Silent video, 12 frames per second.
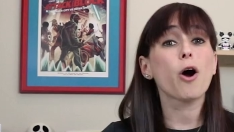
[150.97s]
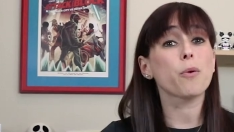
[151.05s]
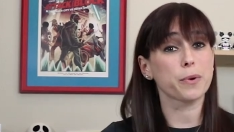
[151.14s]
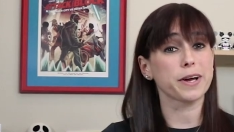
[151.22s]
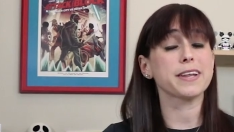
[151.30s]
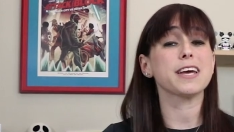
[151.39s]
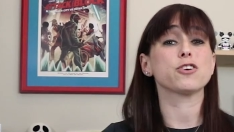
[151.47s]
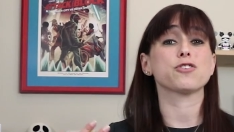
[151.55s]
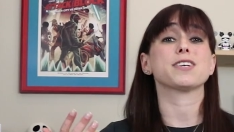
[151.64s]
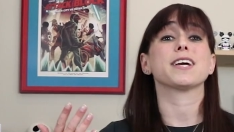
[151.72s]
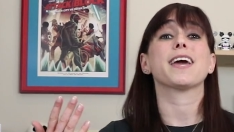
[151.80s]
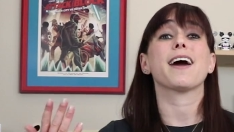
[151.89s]
are really
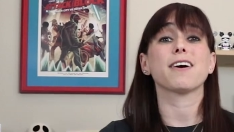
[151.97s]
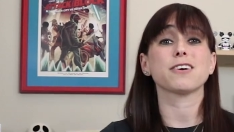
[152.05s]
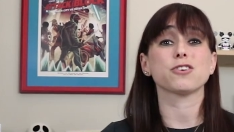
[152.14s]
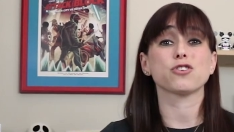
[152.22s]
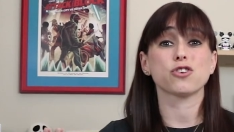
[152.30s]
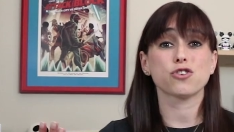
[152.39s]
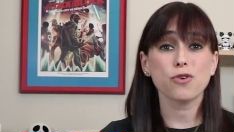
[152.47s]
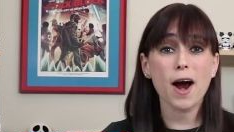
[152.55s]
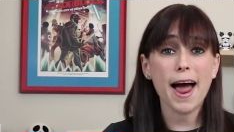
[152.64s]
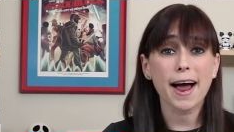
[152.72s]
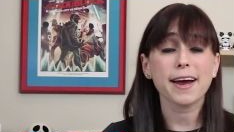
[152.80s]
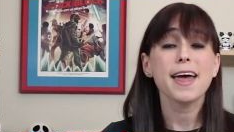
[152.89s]
interesting characters to
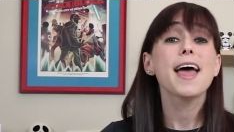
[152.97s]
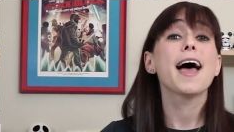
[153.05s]
track,